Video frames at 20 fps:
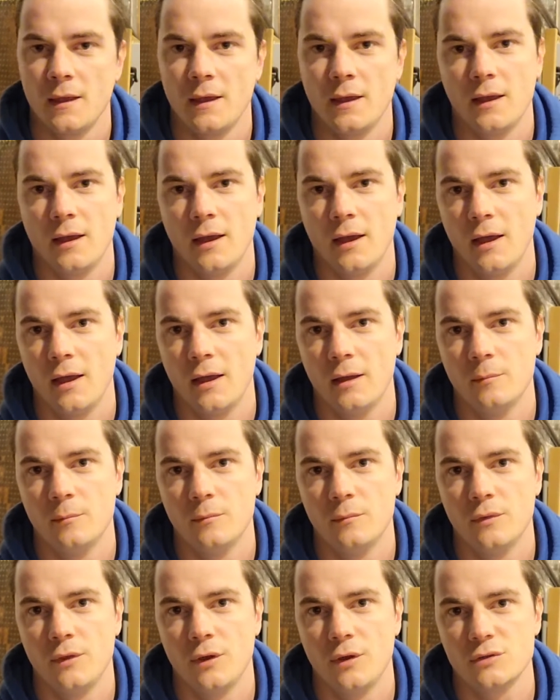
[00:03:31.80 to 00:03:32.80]

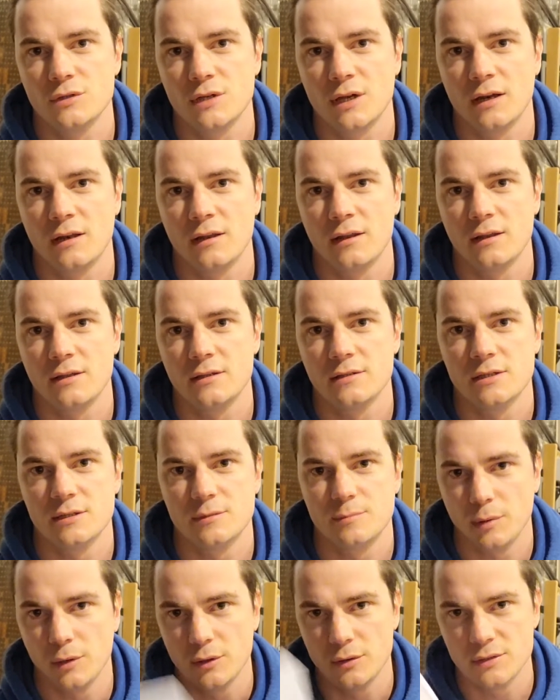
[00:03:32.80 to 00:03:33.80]
those kind of things. It's
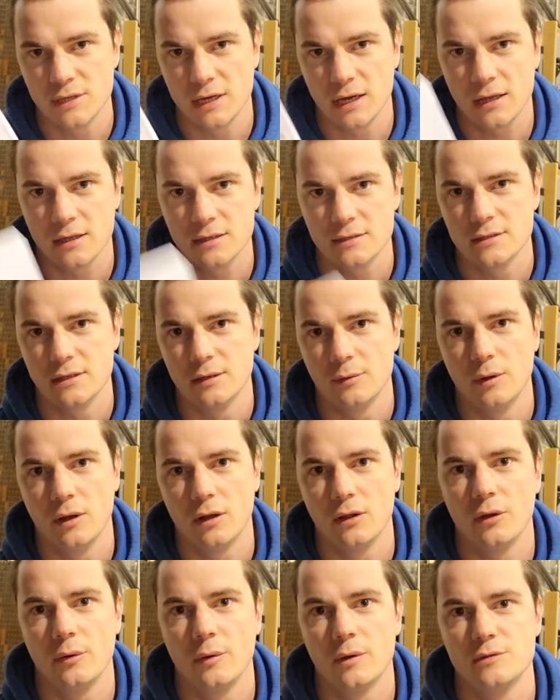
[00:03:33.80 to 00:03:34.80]
blue tack, isn't it? We all
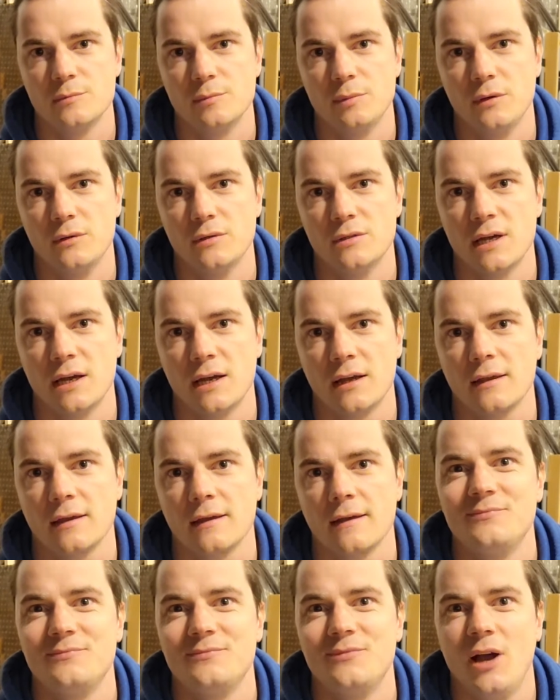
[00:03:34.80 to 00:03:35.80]
know it as blue tack.
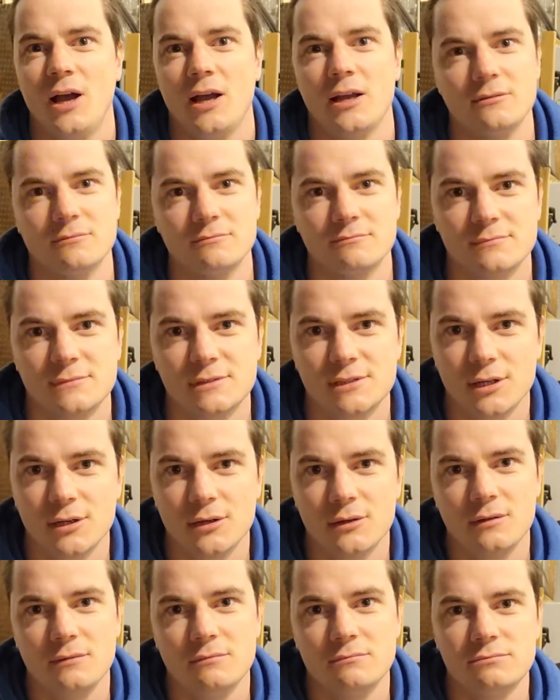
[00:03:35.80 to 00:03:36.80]
Right,
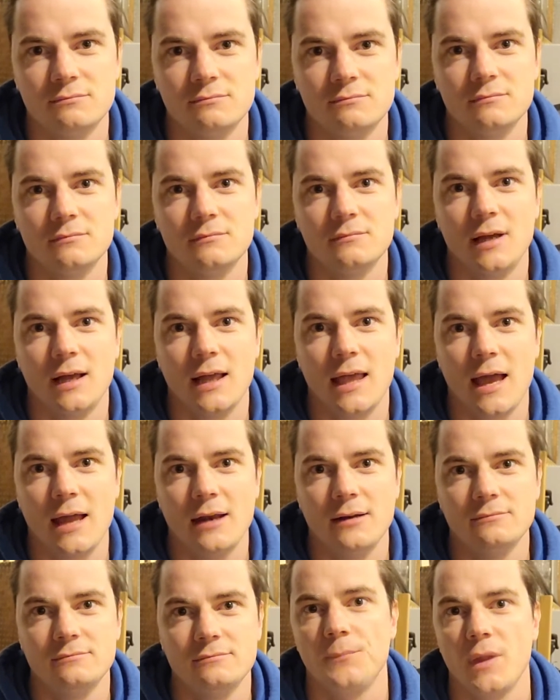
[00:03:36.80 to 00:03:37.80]
so
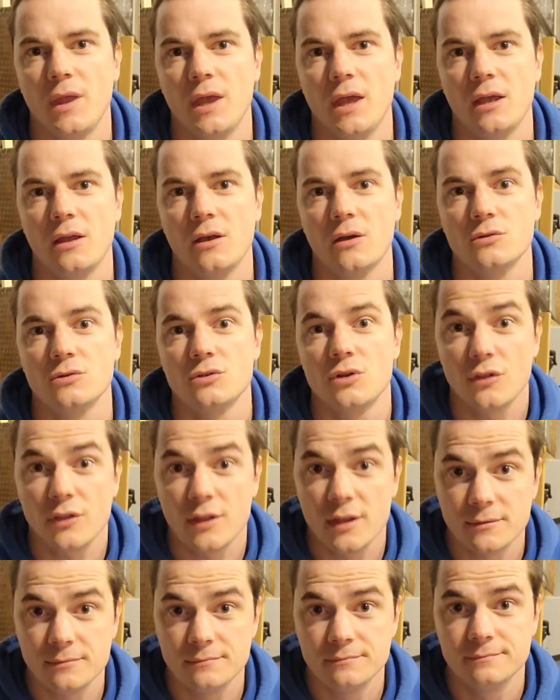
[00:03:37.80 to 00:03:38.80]
again, here goes
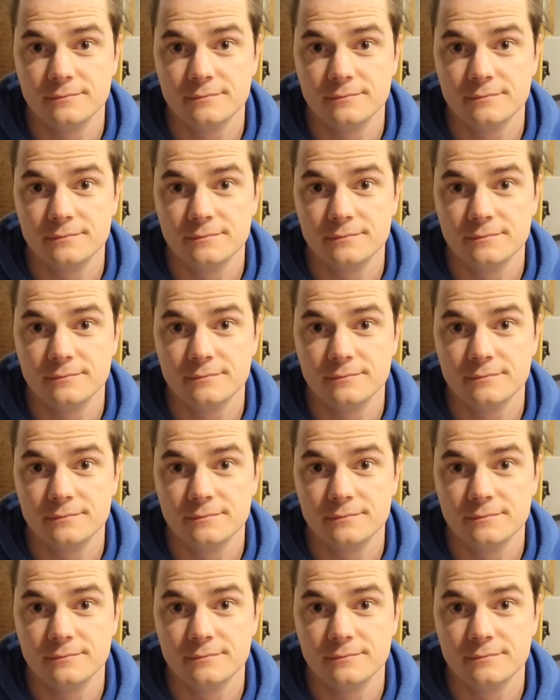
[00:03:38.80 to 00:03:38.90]
nothing.